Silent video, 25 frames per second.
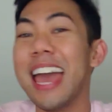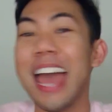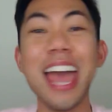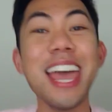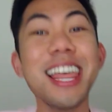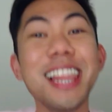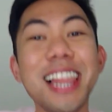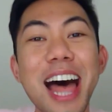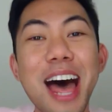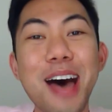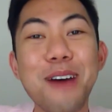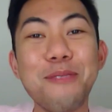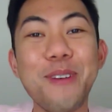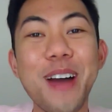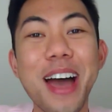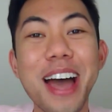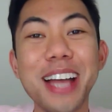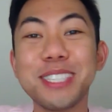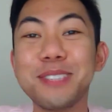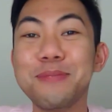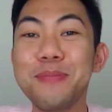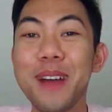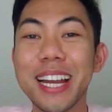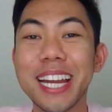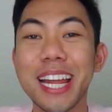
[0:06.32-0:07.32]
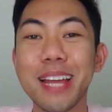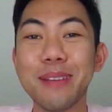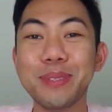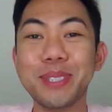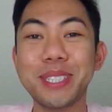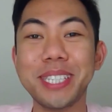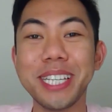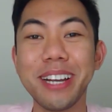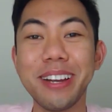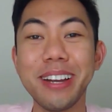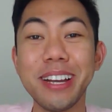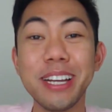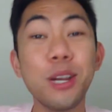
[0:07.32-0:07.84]
Hey Lab Rats, my name's
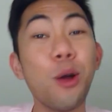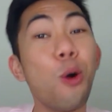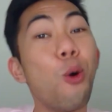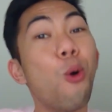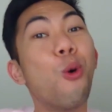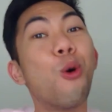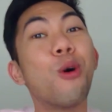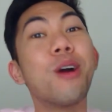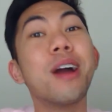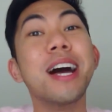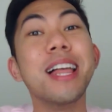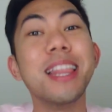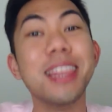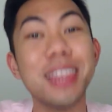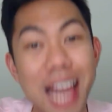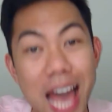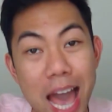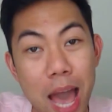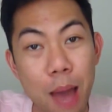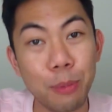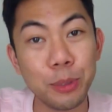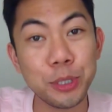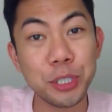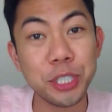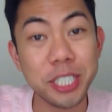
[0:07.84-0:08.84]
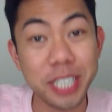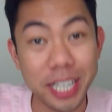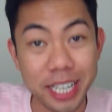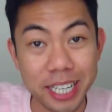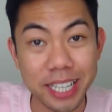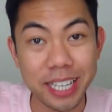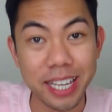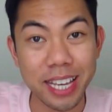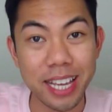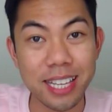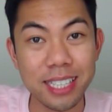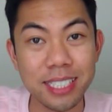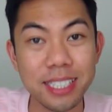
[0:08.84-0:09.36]
Darrion, or Lab
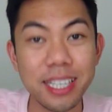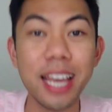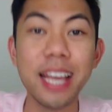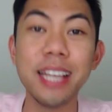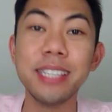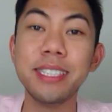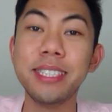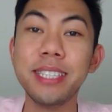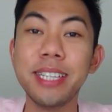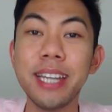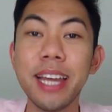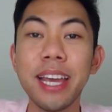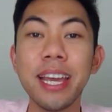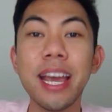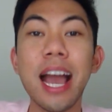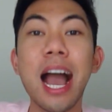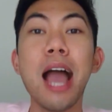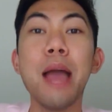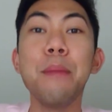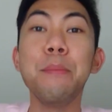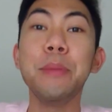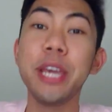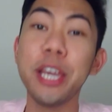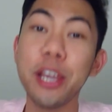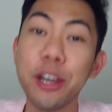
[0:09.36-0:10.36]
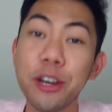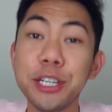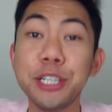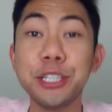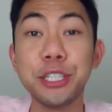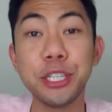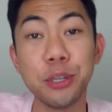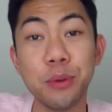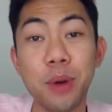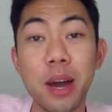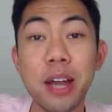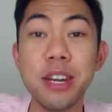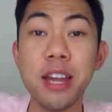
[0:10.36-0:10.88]
Shenanigans, and today I'm here to
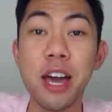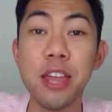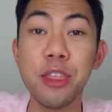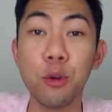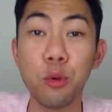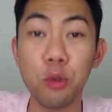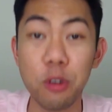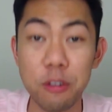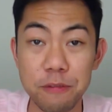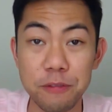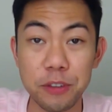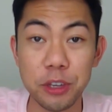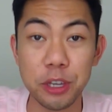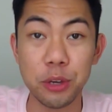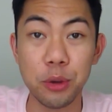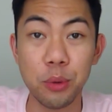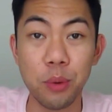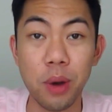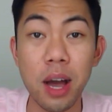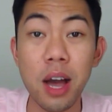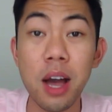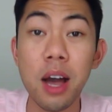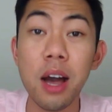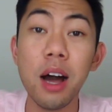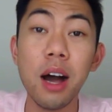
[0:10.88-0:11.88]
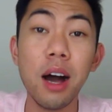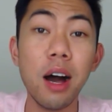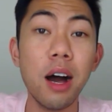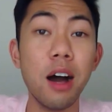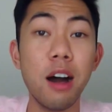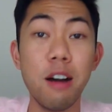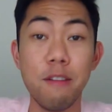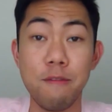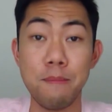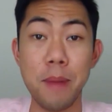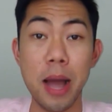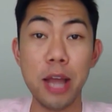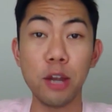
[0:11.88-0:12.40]
do another review
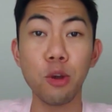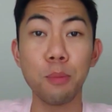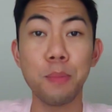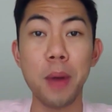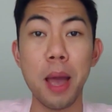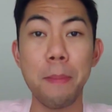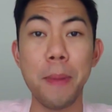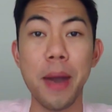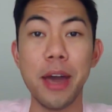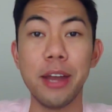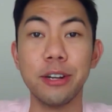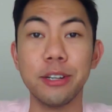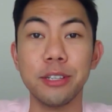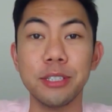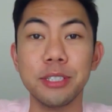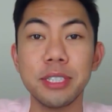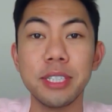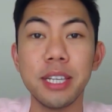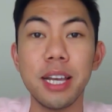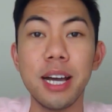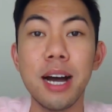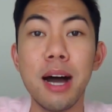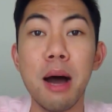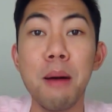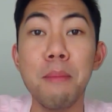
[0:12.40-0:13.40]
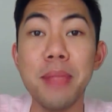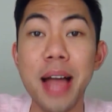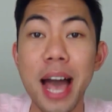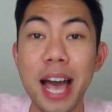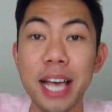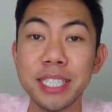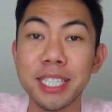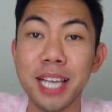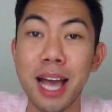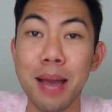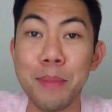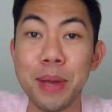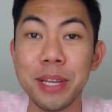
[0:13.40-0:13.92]
of micropipettes.
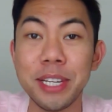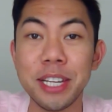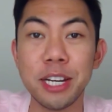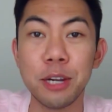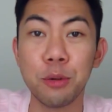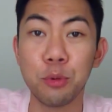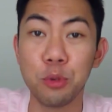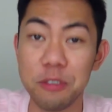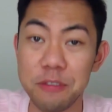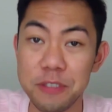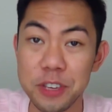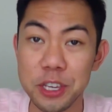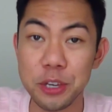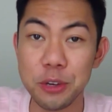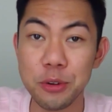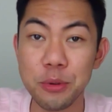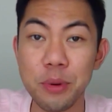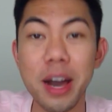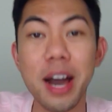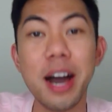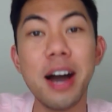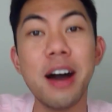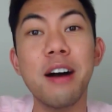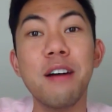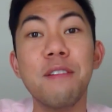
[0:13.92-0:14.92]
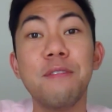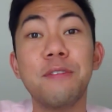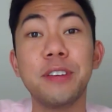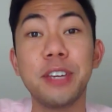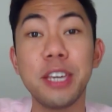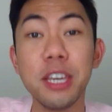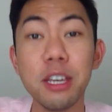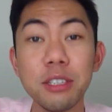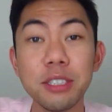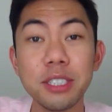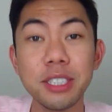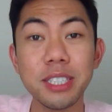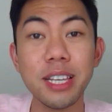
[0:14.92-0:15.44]
Last time I did a review of
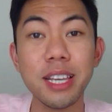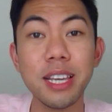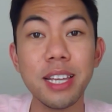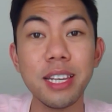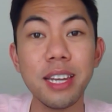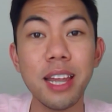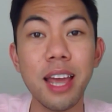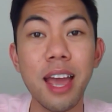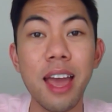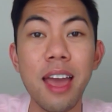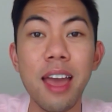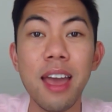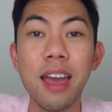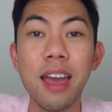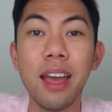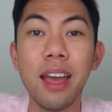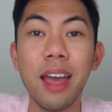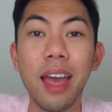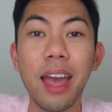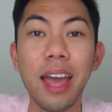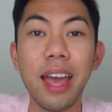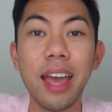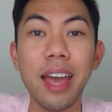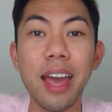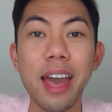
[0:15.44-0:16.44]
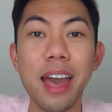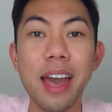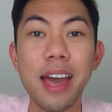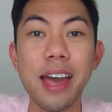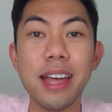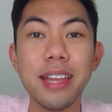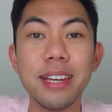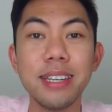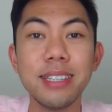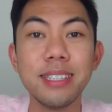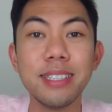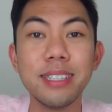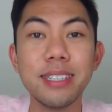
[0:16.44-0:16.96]
Gilson,
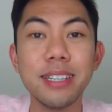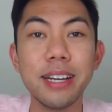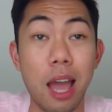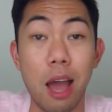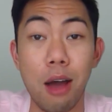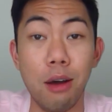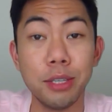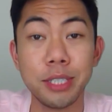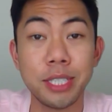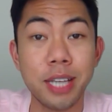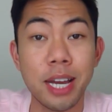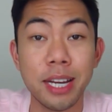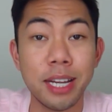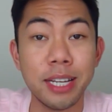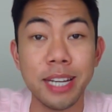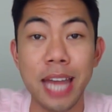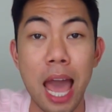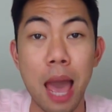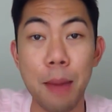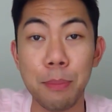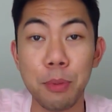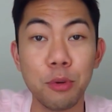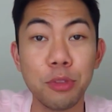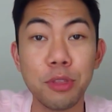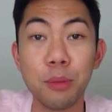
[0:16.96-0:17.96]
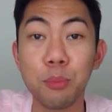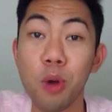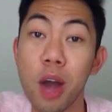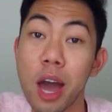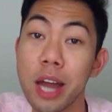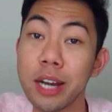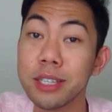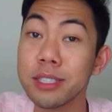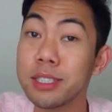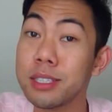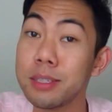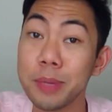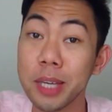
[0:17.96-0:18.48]
and I was kind of unhappy with the
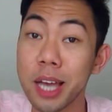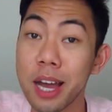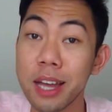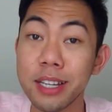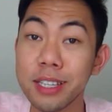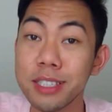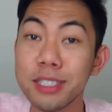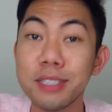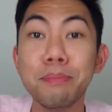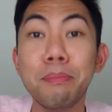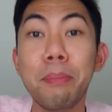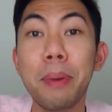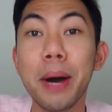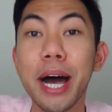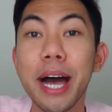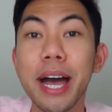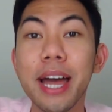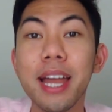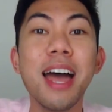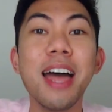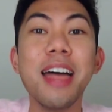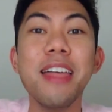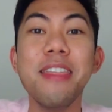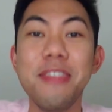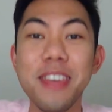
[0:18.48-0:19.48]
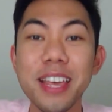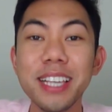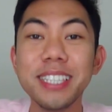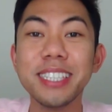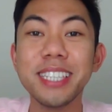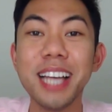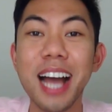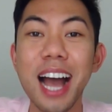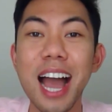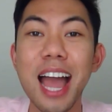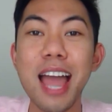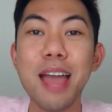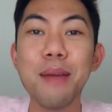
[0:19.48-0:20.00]
products, to be honest, but this
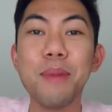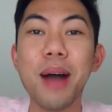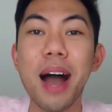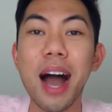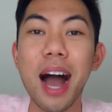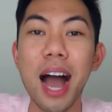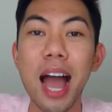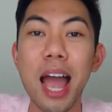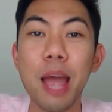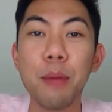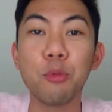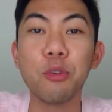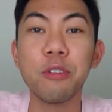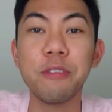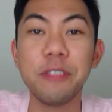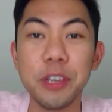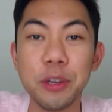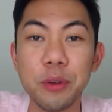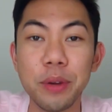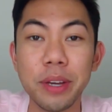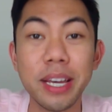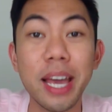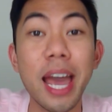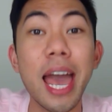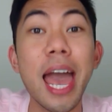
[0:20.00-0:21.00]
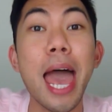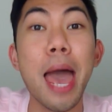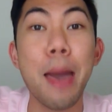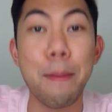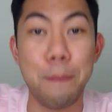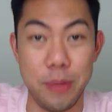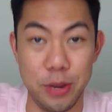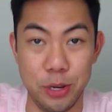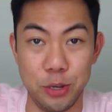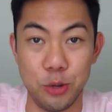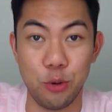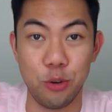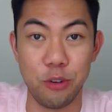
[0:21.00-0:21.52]
time I'm reviewing
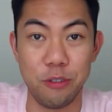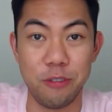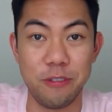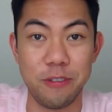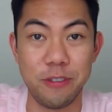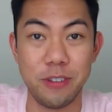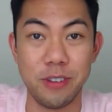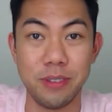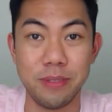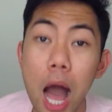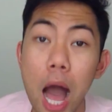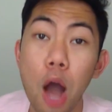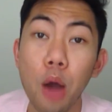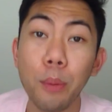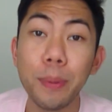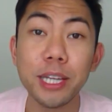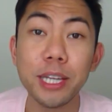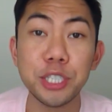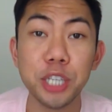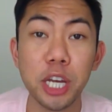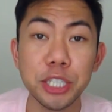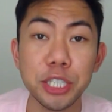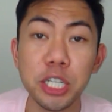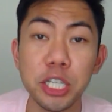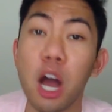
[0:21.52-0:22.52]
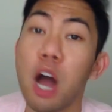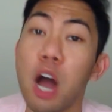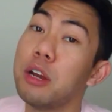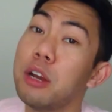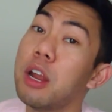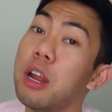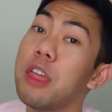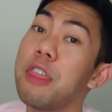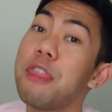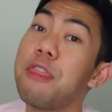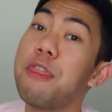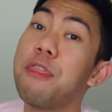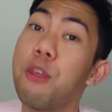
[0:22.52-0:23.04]
Eppendorf. I'll be judging on
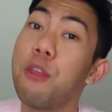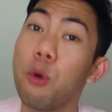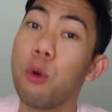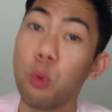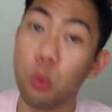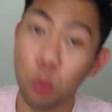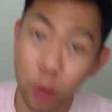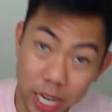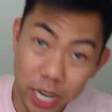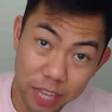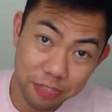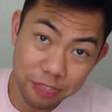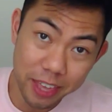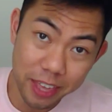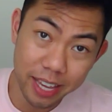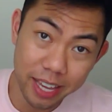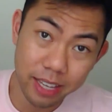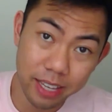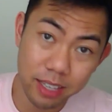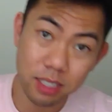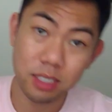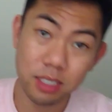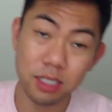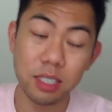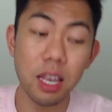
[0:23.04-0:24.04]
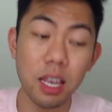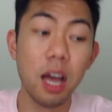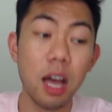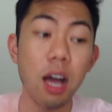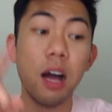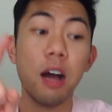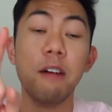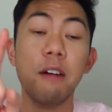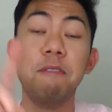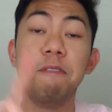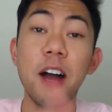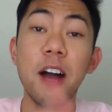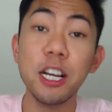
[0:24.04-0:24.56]
three things:
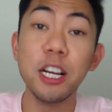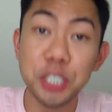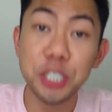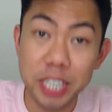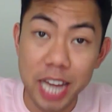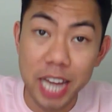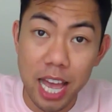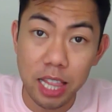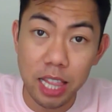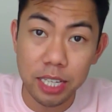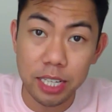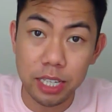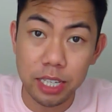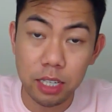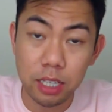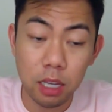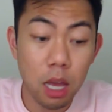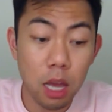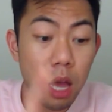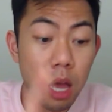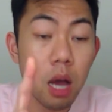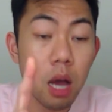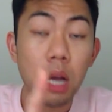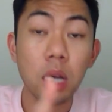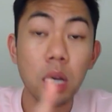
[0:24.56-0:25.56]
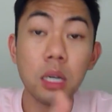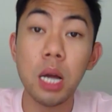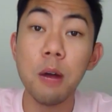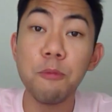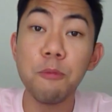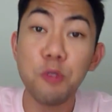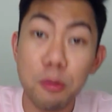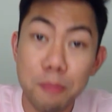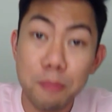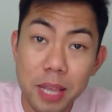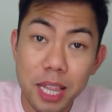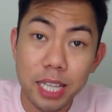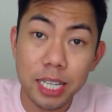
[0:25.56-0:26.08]
functionality,
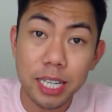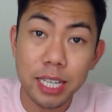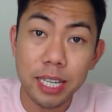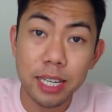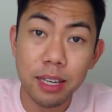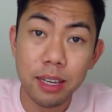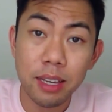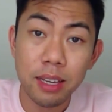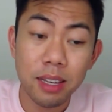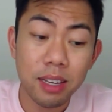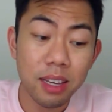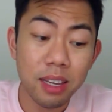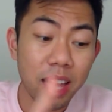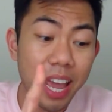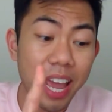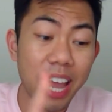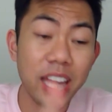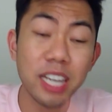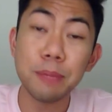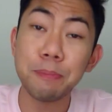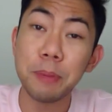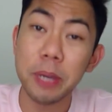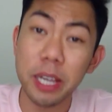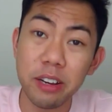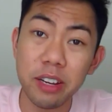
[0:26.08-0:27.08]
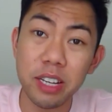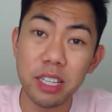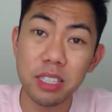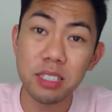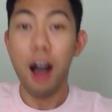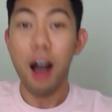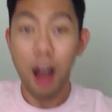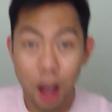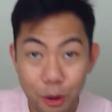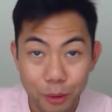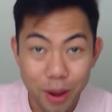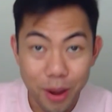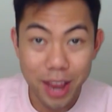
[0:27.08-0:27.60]
comfortability, and appearance.
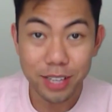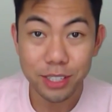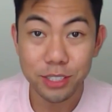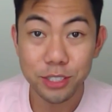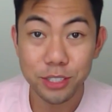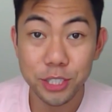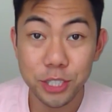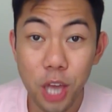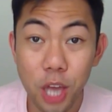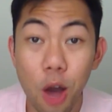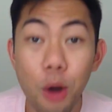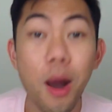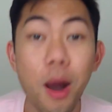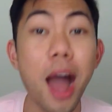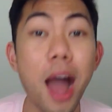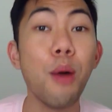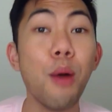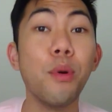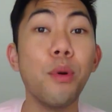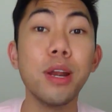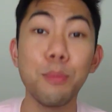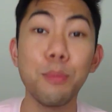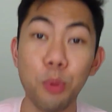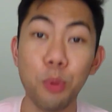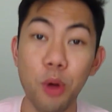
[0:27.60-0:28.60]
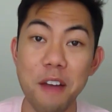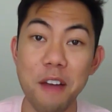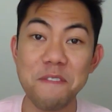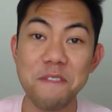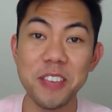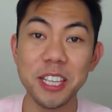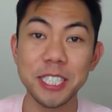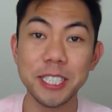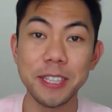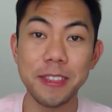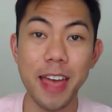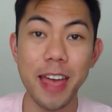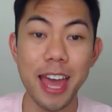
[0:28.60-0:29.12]
Alright, so I want to
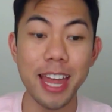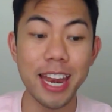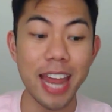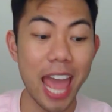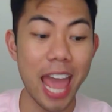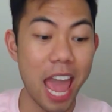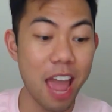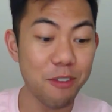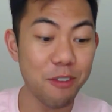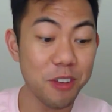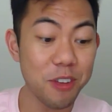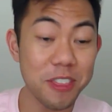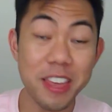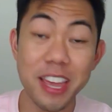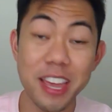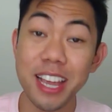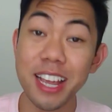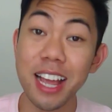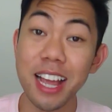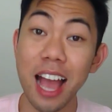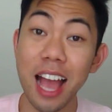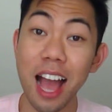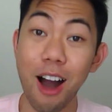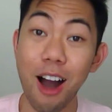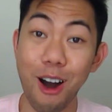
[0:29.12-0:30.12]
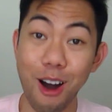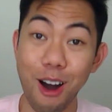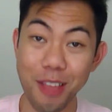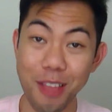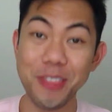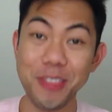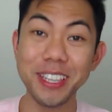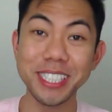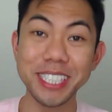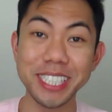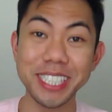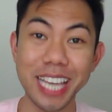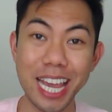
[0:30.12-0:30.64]
preface that everything on
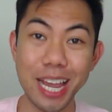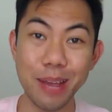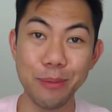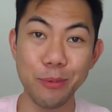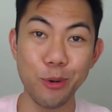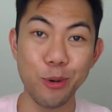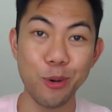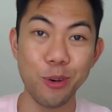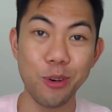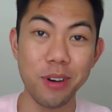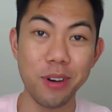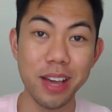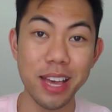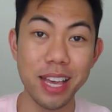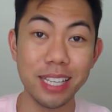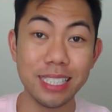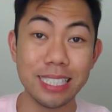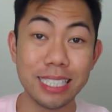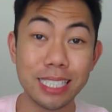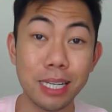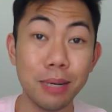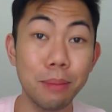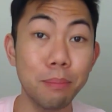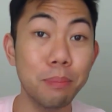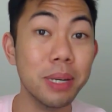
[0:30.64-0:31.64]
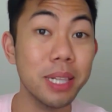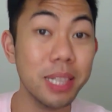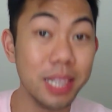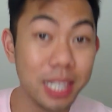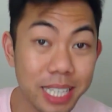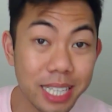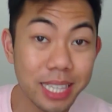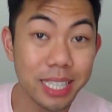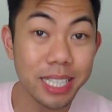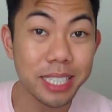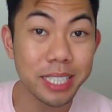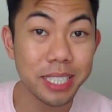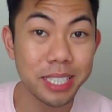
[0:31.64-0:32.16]
this table is
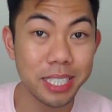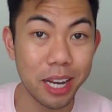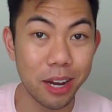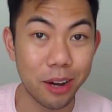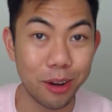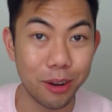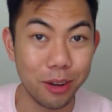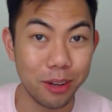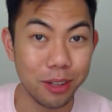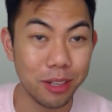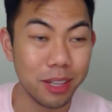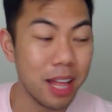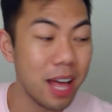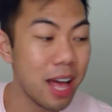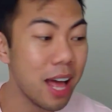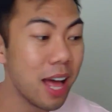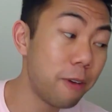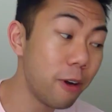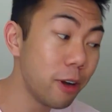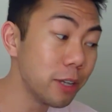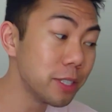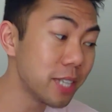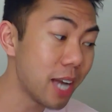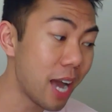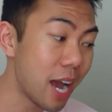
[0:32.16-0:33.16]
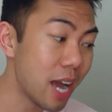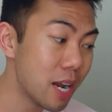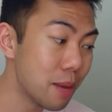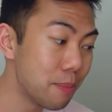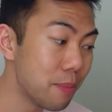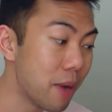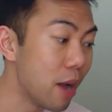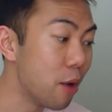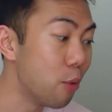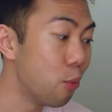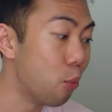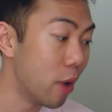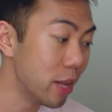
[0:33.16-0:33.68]
completely sterile. First item
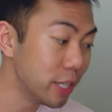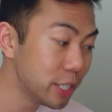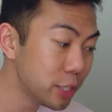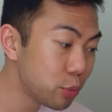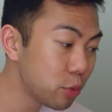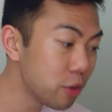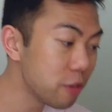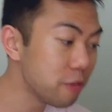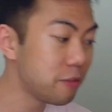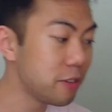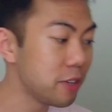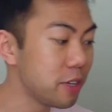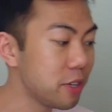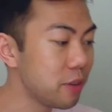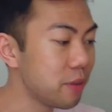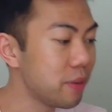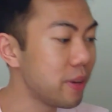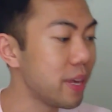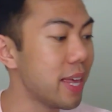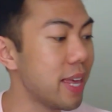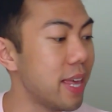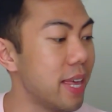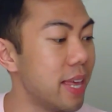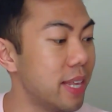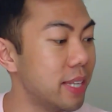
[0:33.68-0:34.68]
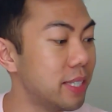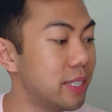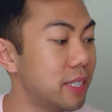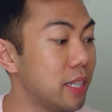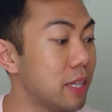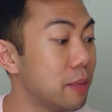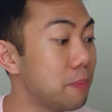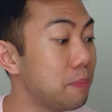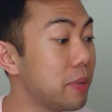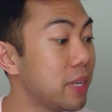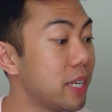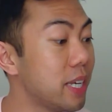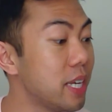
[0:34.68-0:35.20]
I want to review is the
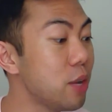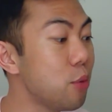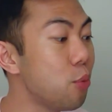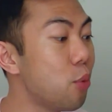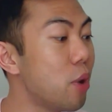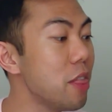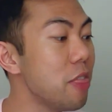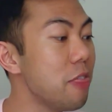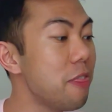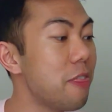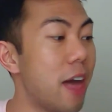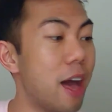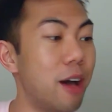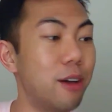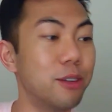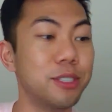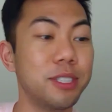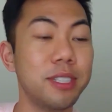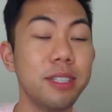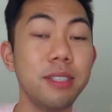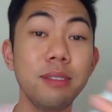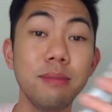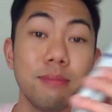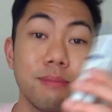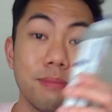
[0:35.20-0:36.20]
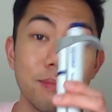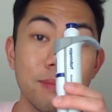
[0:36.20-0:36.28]
P1000.